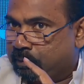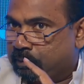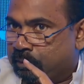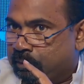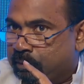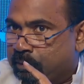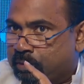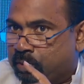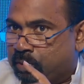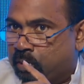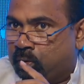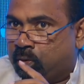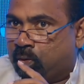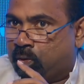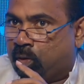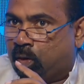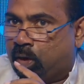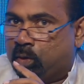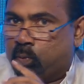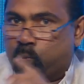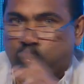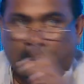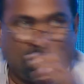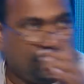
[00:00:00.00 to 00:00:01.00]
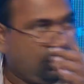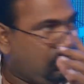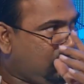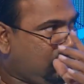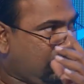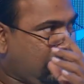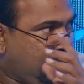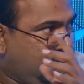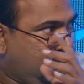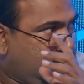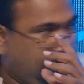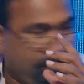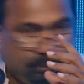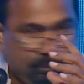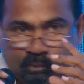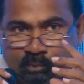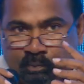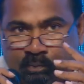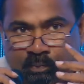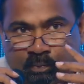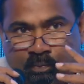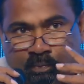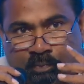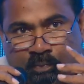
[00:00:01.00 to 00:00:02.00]
So on one side,
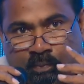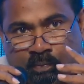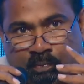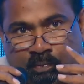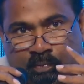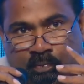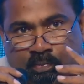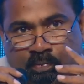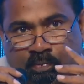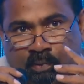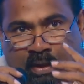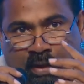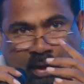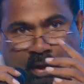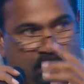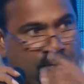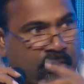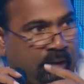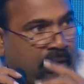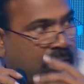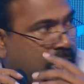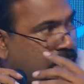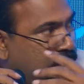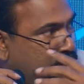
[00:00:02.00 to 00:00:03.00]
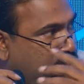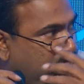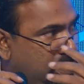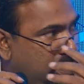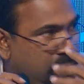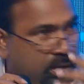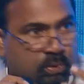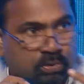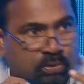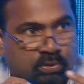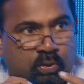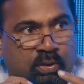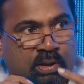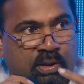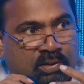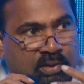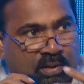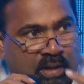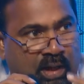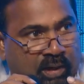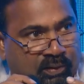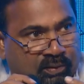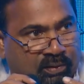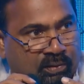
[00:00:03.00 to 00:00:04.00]
the country continues to
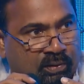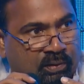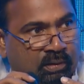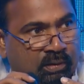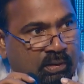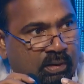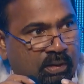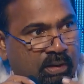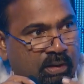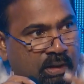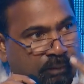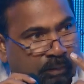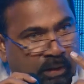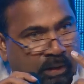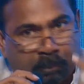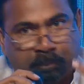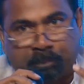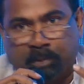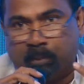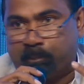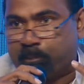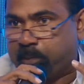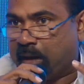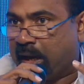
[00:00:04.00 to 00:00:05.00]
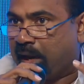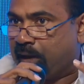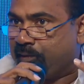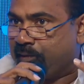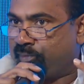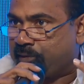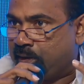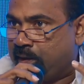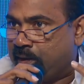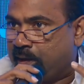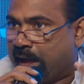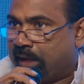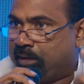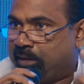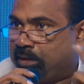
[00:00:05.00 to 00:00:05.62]
discuss development plans, and the